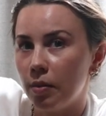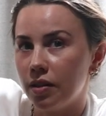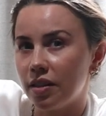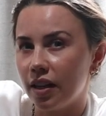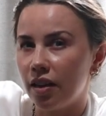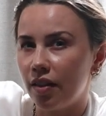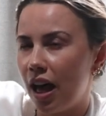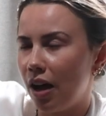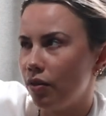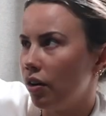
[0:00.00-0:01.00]
because it's like another
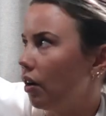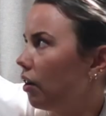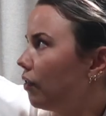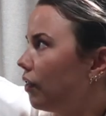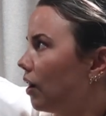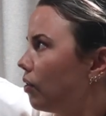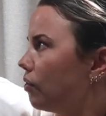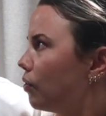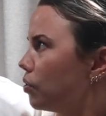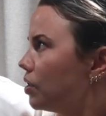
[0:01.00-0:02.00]
hour and a half, hour
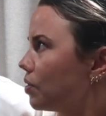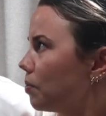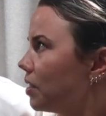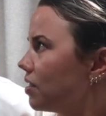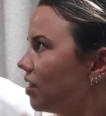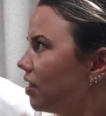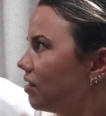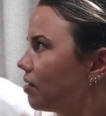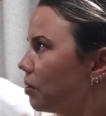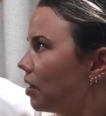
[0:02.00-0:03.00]
and 40 or something, isn't it?
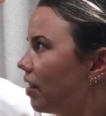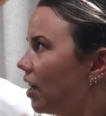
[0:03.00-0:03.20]
Something like